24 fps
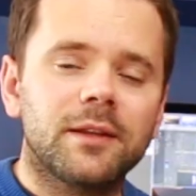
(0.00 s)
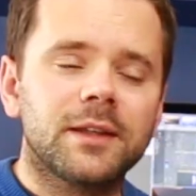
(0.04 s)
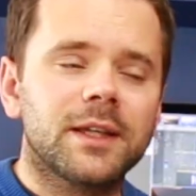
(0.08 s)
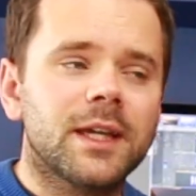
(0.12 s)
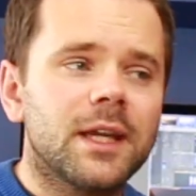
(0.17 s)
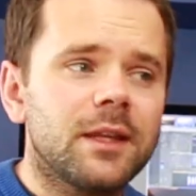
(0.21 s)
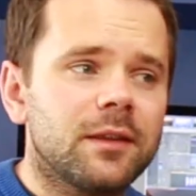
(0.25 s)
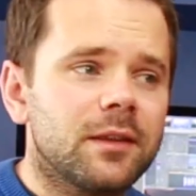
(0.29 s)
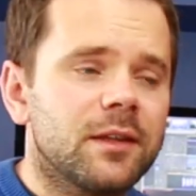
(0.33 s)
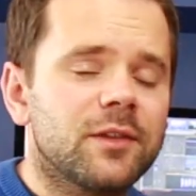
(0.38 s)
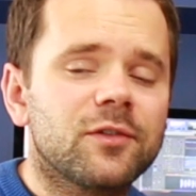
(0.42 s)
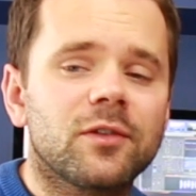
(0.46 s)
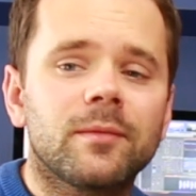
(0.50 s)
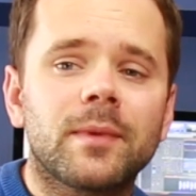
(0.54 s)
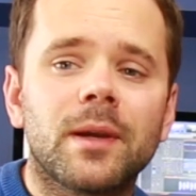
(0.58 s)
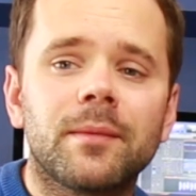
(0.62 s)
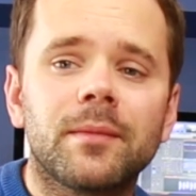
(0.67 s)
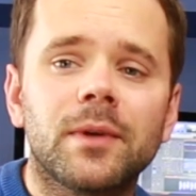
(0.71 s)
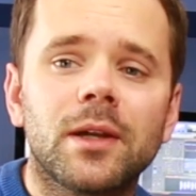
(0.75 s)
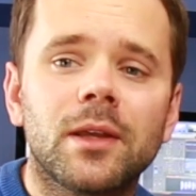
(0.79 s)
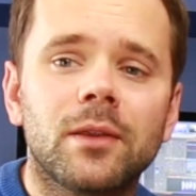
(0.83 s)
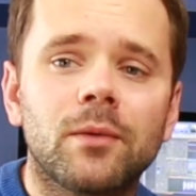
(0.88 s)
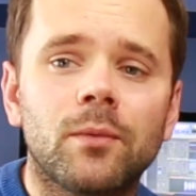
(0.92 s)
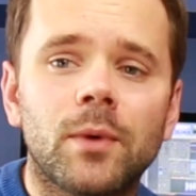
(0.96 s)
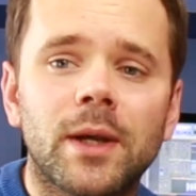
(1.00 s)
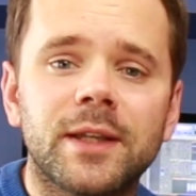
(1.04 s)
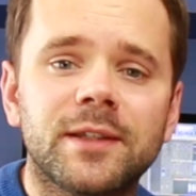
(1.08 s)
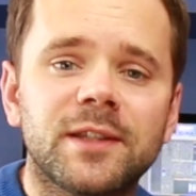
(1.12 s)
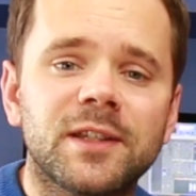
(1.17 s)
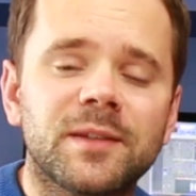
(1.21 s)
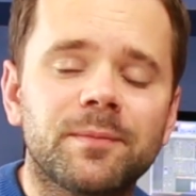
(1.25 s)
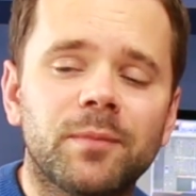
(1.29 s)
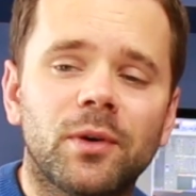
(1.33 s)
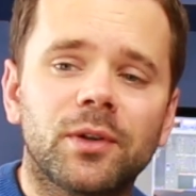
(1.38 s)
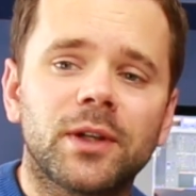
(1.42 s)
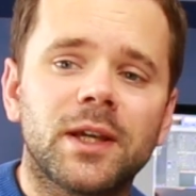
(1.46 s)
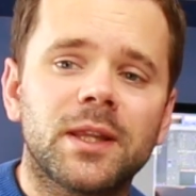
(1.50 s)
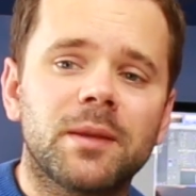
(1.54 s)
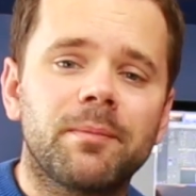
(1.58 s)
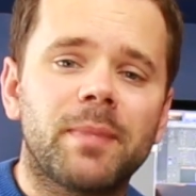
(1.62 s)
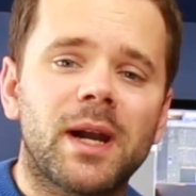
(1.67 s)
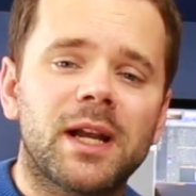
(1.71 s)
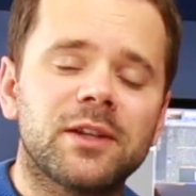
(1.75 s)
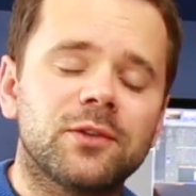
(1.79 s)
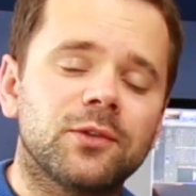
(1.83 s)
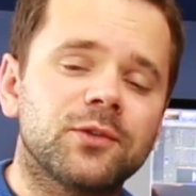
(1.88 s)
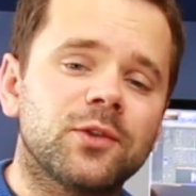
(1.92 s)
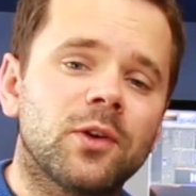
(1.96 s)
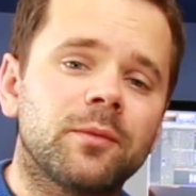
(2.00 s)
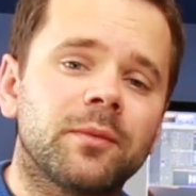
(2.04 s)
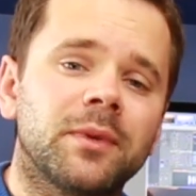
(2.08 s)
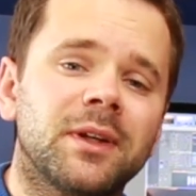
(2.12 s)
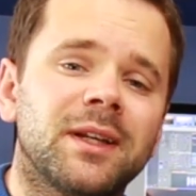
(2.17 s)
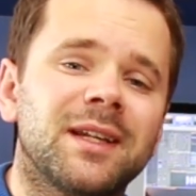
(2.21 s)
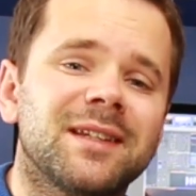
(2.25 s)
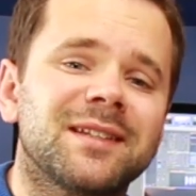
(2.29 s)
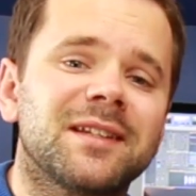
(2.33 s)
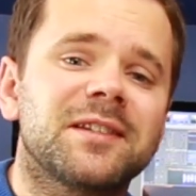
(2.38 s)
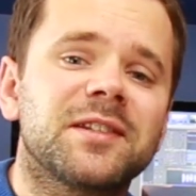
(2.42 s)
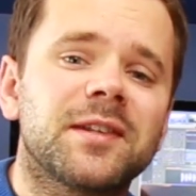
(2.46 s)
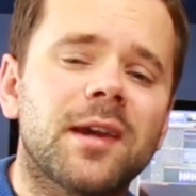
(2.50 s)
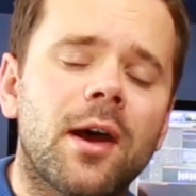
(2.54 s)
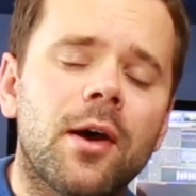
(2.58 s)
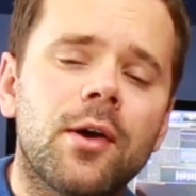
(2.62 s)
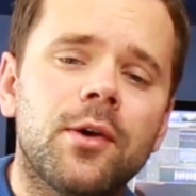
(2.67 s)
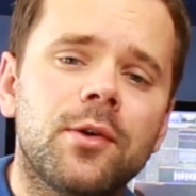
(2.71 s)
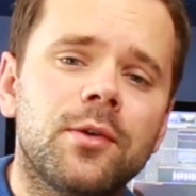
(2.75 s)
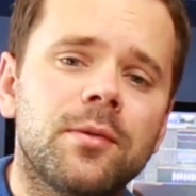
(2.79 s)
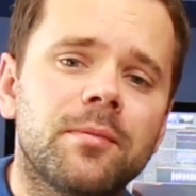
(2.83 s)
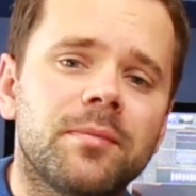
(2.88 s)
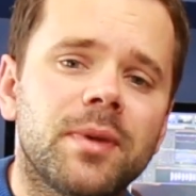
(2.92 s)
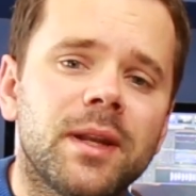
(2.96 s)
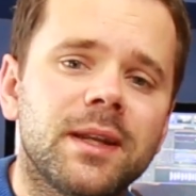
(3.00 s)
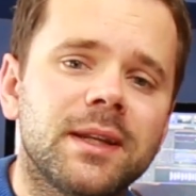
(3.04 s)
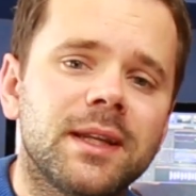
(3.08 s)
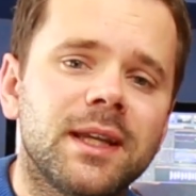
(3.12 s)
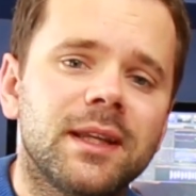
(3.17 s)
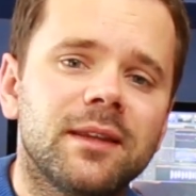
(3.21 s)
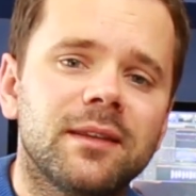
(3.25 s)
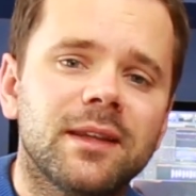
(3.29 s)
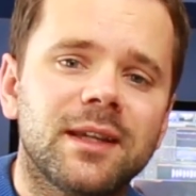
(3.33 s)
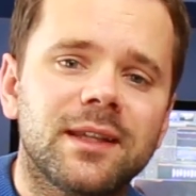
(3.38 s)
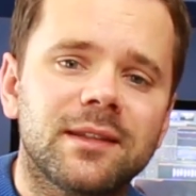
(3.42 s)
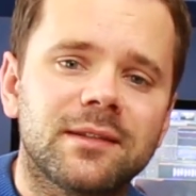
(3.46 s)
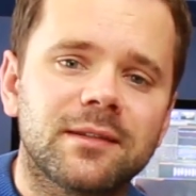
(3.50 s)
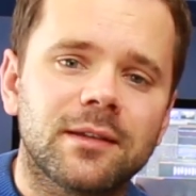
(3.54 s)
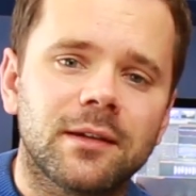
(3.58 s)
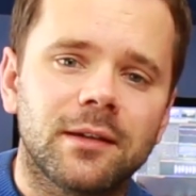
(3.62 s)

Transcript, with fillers: And the key thing to remember, the way to spot it, the backdoor dominant is a tone beneath its